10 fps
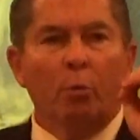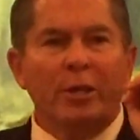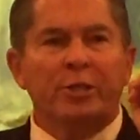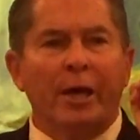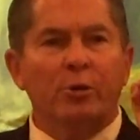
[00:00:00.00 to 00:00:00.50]

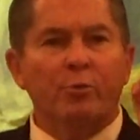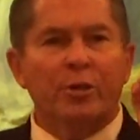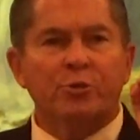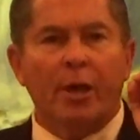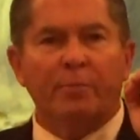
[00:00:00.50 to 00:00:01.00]
We tell you
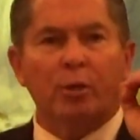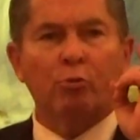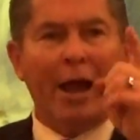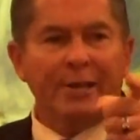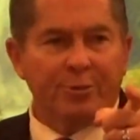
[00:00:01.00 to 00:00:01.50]
there's something
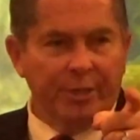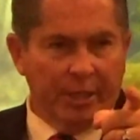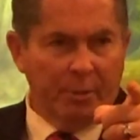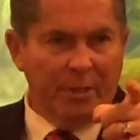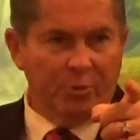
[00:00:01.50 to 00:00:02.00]
Christ
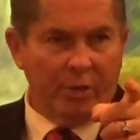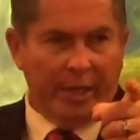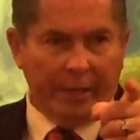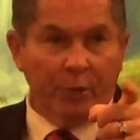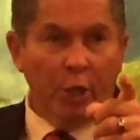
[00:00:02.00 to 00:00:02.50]
did to be
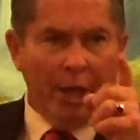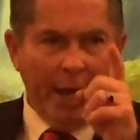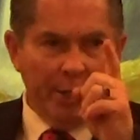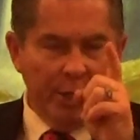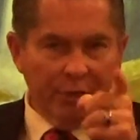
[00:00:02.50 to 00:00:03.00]
saved.
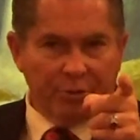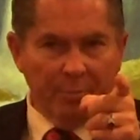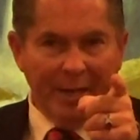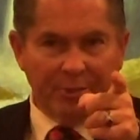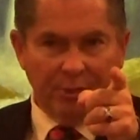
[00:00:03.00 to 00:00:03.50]
And here's
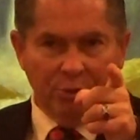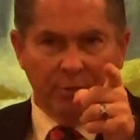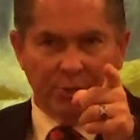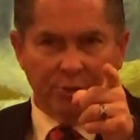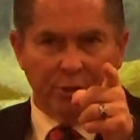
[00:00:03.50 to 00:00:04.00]
the message.
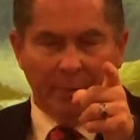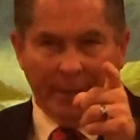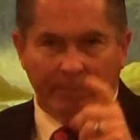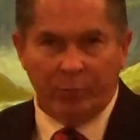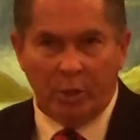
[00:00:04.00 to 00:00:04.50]
You listen to me.